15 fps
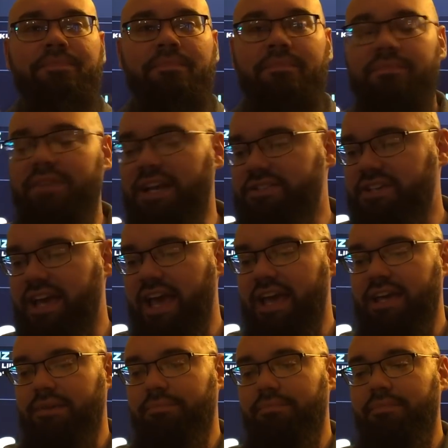Next
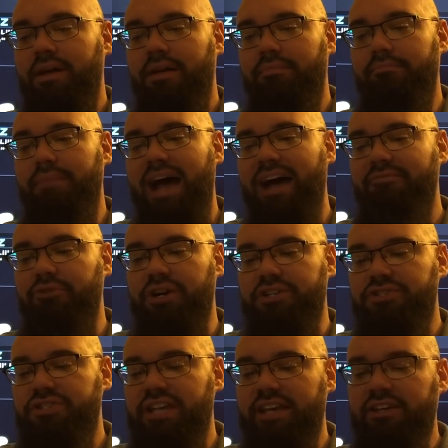game,
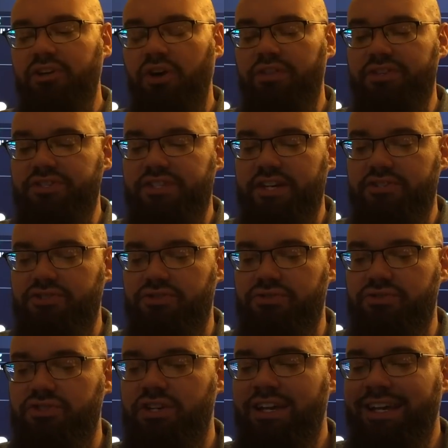Mavericks taking on the
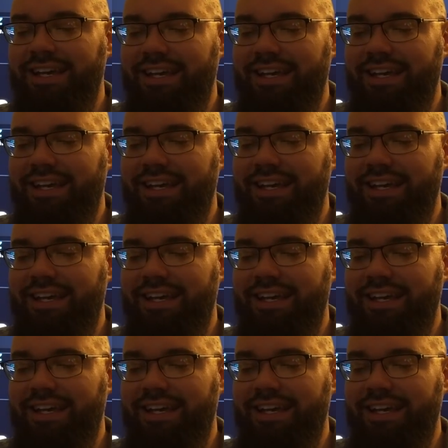Sixers.